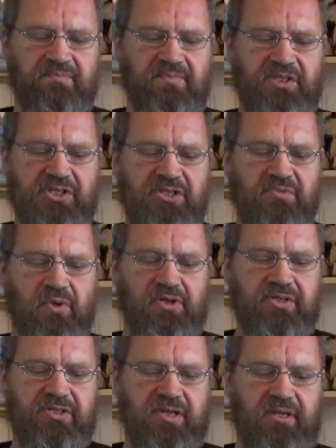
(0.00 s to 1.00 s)
This is what
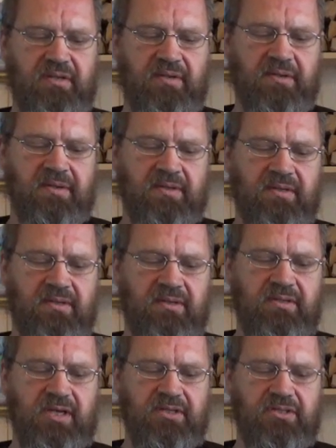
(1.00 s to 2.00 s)
he said.
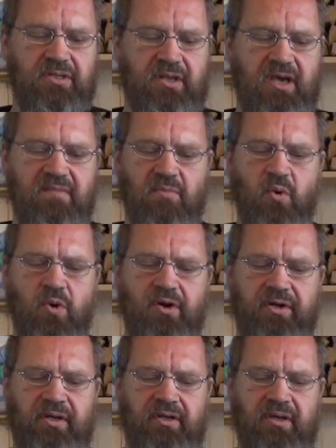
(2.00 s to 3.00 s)
Yesterday
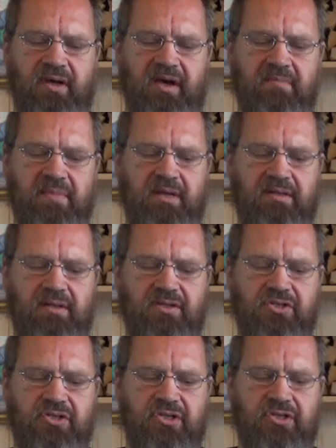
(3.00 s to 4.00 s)
morning, I made the
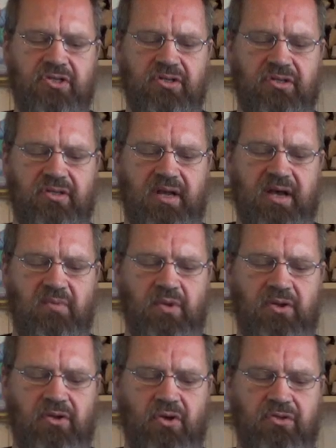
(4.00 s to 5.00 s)
decision that I
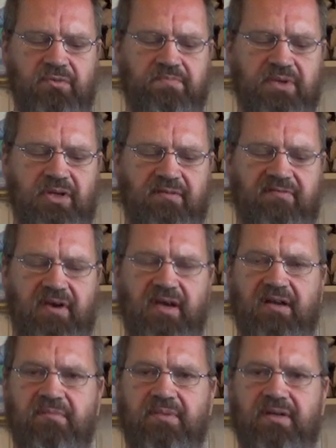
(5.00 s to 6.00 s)
will not be
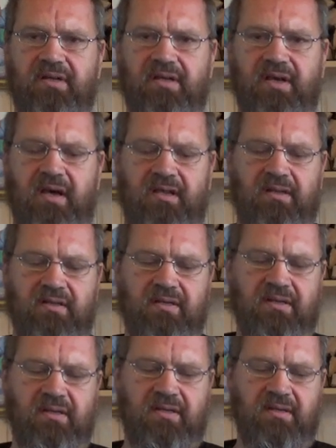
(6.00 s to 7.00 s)
available again
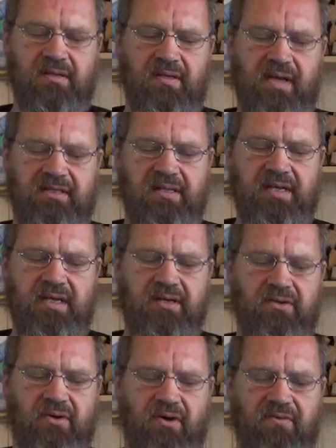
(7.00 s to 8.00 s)
as
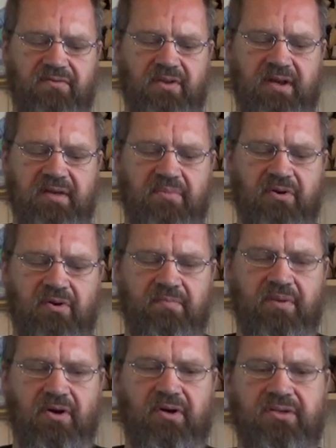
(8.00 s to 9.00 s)
leader of the Liberal
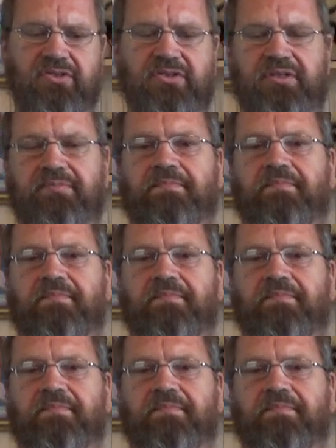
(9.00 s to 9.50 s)
Party.